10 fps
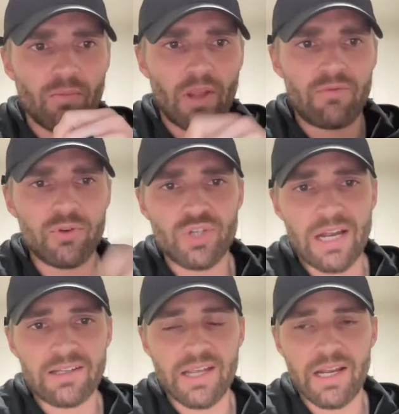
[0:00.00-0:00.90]
if you
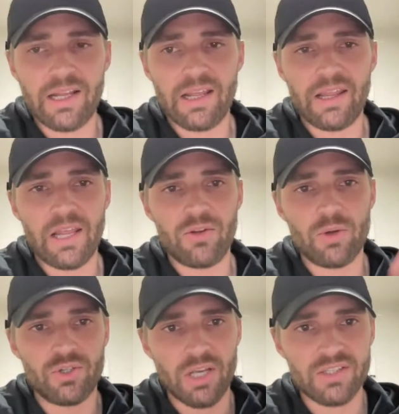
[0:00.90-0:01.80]
checked in and then you
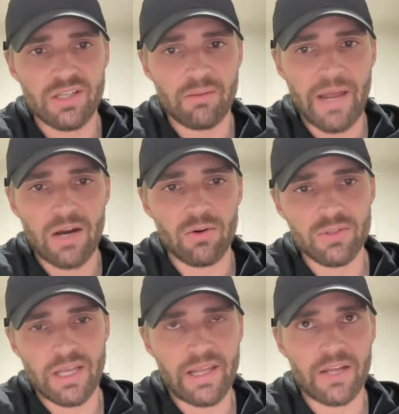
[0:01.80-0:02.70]
adjusted the
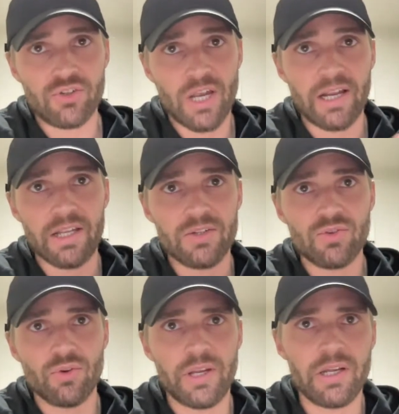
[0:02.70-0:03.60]
macros on that check-in
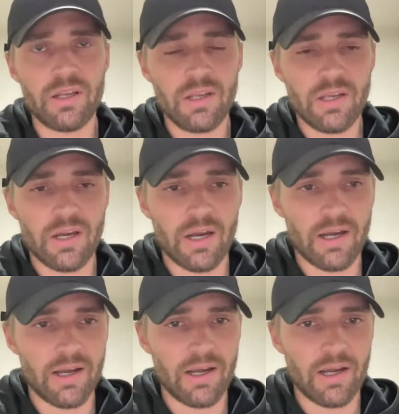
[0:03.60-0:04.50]
screen,
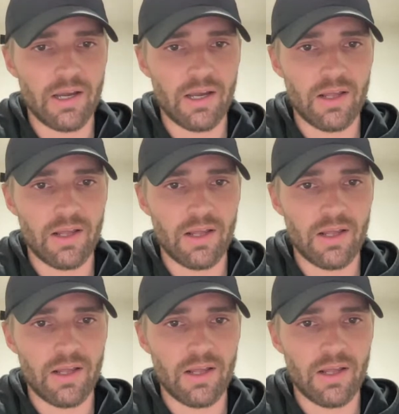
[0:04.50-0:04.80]
you